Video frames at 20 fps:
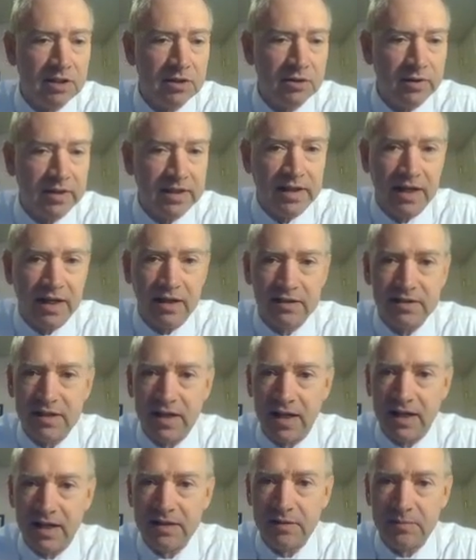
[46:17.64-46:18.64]
greenhouse
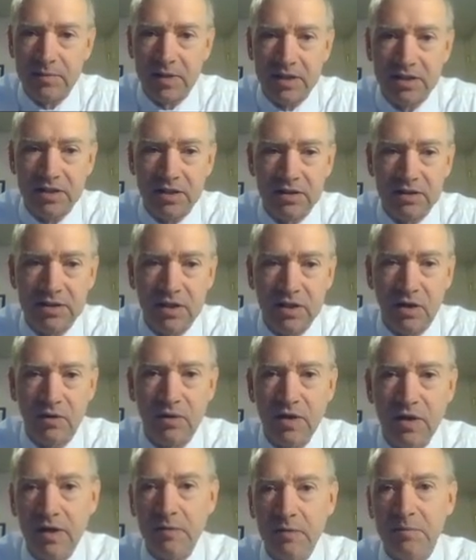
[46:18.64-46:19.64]
gas emissions. So,
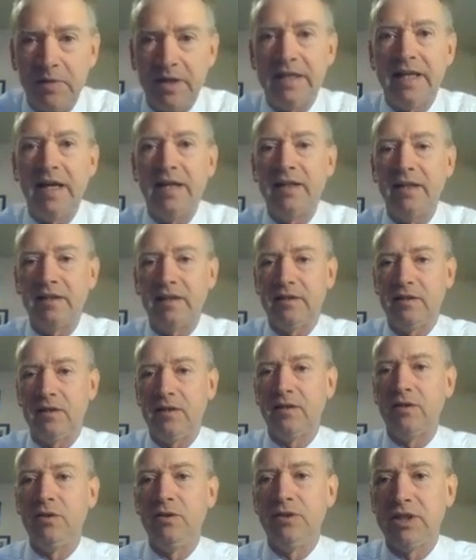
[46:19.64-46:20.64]
but again, the
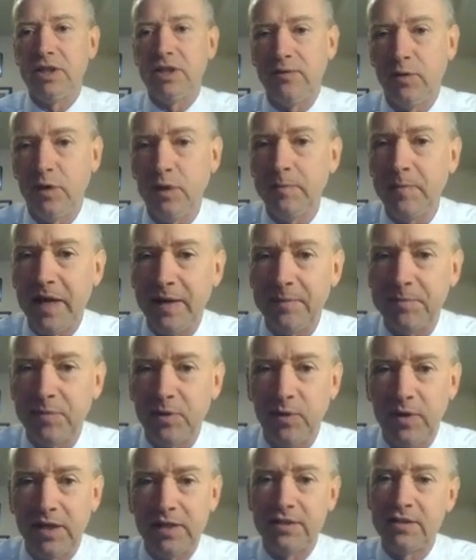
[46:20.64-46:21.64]
conclusion of her paper
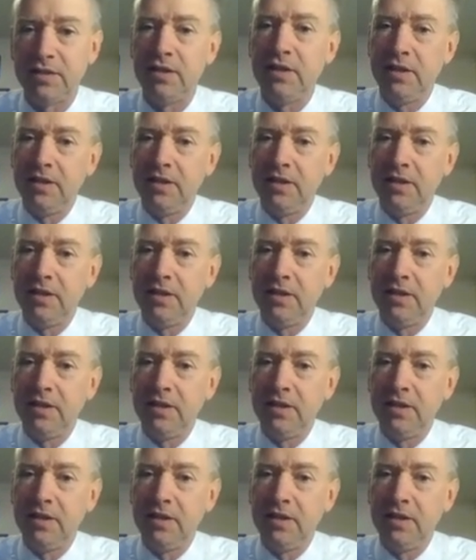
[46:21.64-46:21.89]
was,